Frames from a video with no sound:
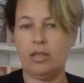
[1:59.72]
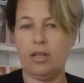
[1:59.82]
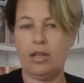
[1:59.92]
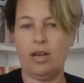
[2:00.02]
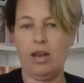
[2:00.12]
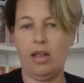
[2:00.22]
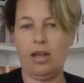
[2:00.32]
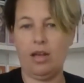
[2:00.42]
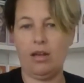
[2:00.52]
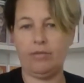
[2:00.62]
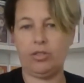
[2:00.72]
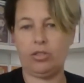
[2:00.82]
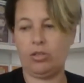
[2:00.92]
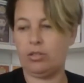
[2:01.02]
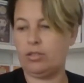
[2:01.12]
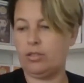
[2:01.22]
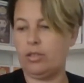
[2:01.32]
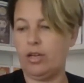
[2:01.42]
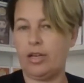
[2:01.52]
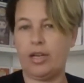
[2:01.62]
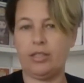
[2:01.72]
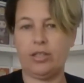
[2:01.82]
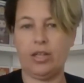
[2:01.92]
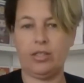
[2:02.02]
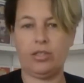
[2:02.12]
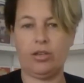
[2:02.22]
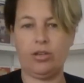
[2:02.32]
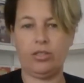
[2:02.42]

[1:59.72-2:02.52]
Loves chocolate. Okay, so that's those